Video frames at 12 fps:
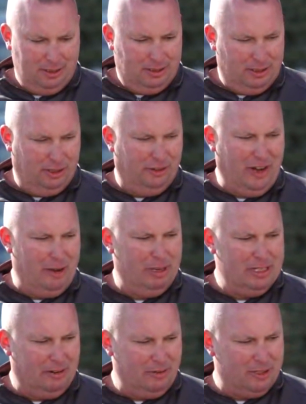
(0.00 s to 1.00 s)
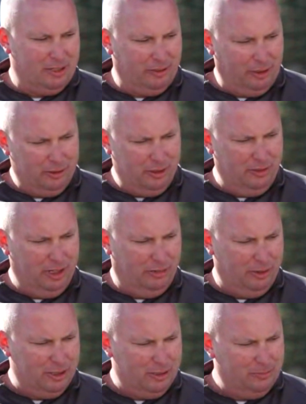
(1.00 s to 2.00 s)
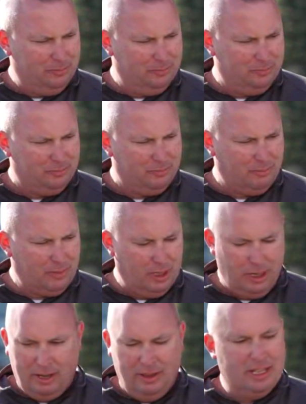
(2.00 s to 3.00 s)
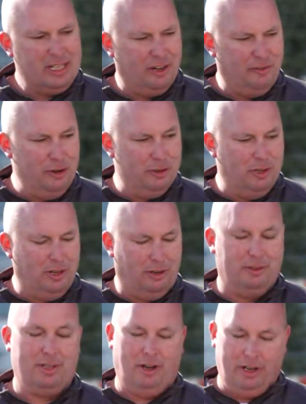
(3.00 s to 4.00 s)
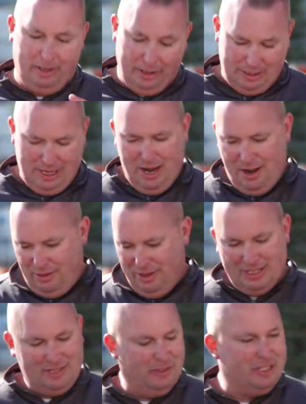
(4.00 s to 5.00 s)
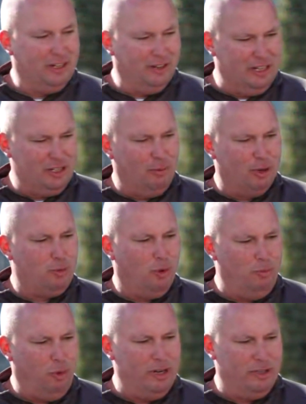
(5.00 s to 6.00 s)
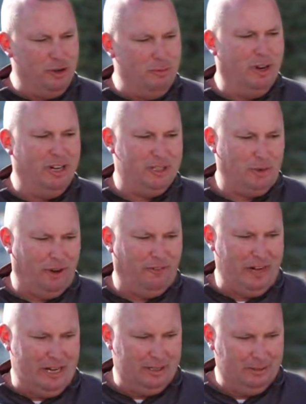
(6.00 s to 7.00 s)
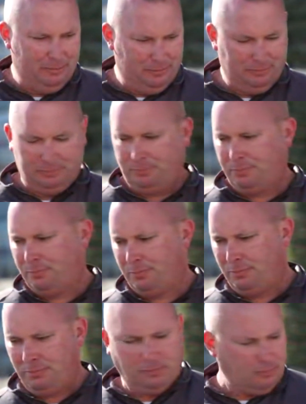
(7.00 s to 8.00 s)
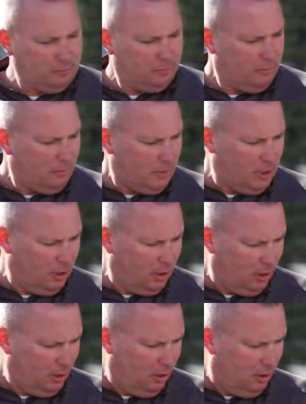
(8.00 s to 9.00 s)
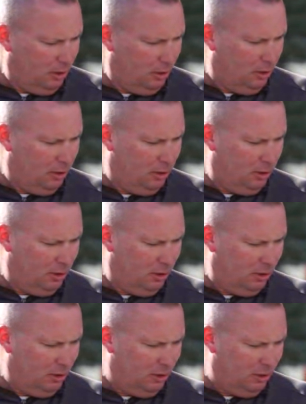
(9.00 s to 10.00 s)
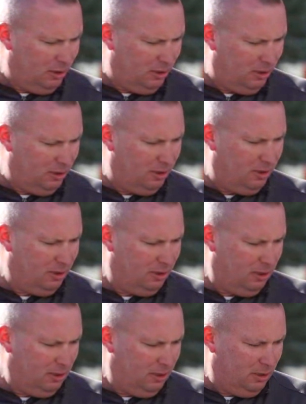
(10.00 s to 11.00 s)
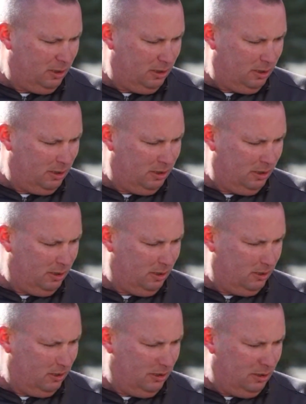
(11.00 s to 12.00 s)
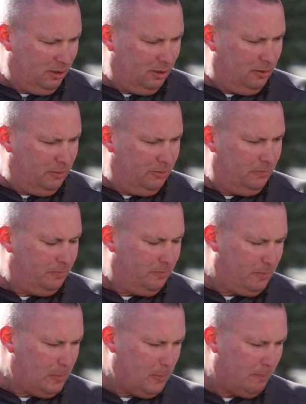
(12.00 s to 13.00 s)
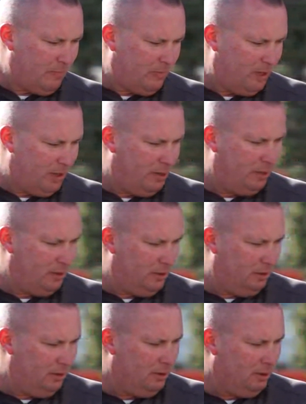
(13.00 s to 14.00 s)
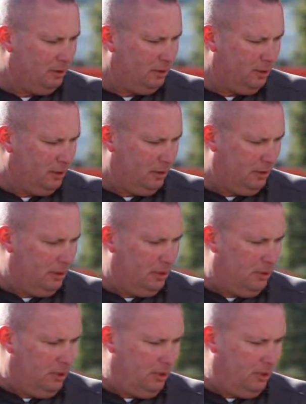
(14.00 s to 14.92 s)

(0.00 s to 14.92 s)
to their families large, after this interview. Do you interviews. know how large this facility is? This interview, sorry, this this facility is almost one point two million square feet. Okay. Chief, uh, why is it important for people to keep in mind that there's so many things that can be contained in here and potentially lead to that debris being toxic,